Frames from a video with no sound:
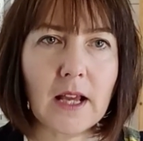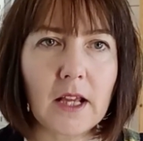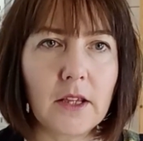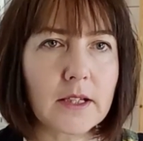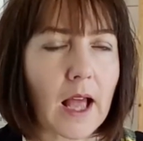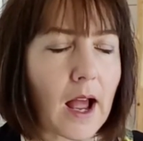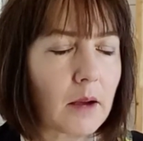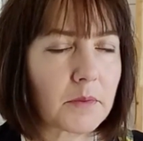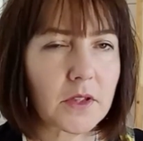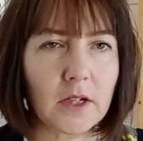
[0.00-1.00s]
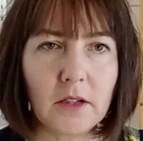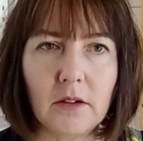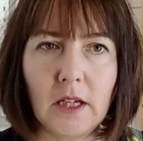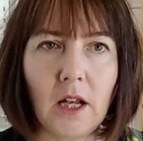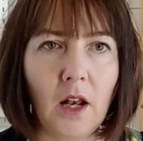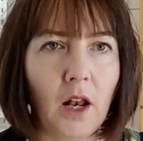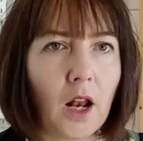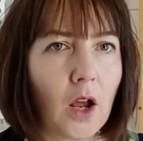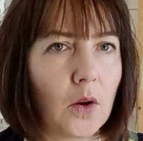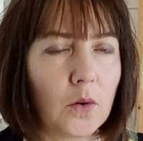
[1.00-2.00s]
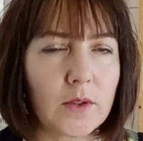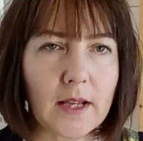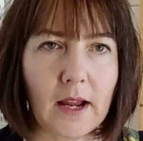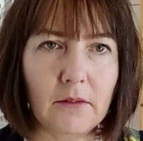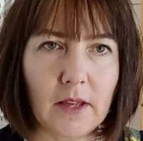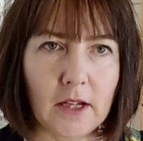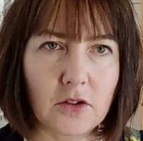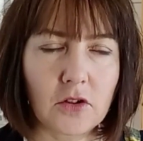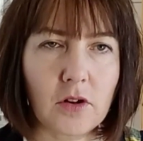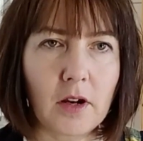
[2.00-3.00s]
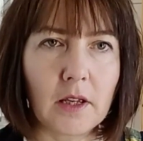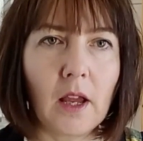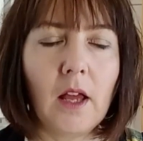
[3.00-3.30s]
and there's absolutely loads out there to try.